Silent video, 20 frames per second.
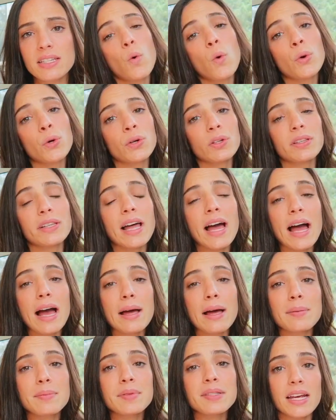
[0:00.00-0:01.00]
order
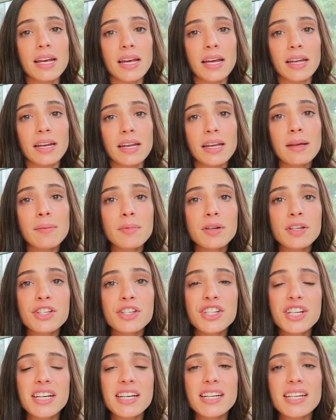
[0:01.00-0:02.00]
labs and
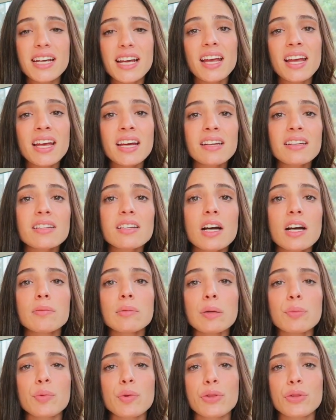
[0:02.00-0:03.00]
imaging, and come
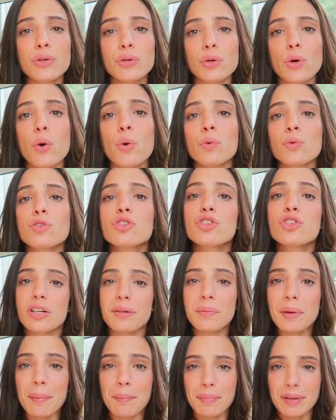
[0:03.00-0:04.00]
up with their own
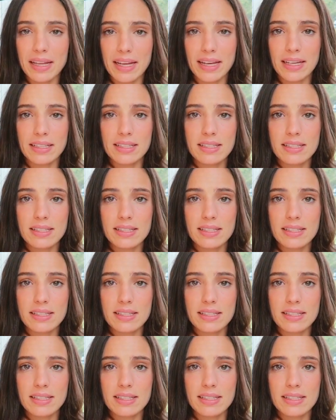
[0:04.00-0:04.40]
treatment plans.